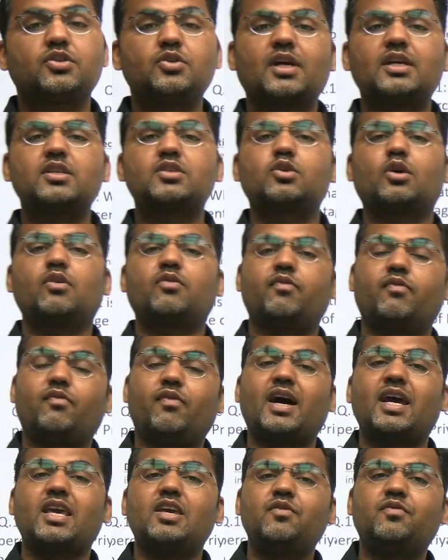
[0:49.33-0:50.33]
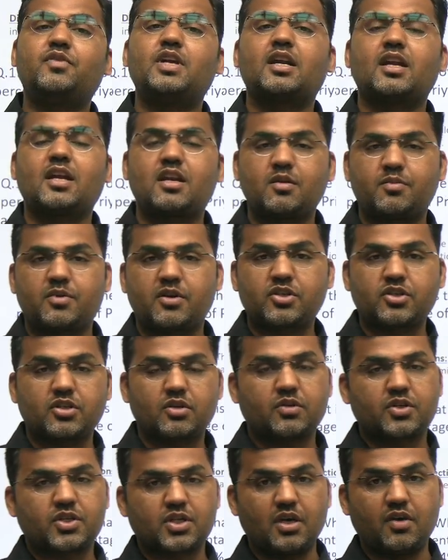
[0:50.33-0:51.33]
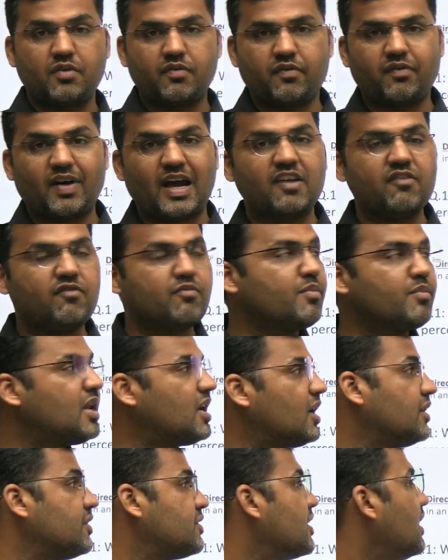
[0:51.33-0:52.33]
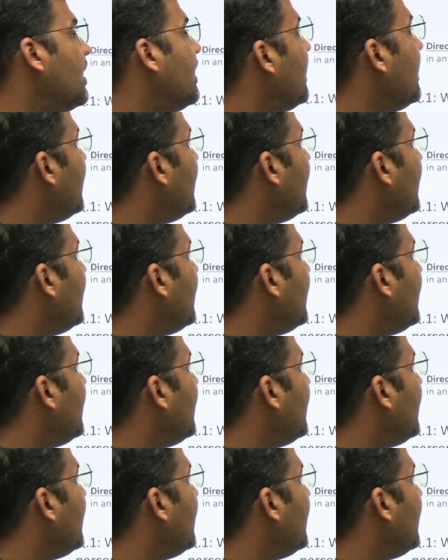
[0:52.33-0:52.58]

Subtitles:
You can solve 5 data interpretation questions in 5 minutes.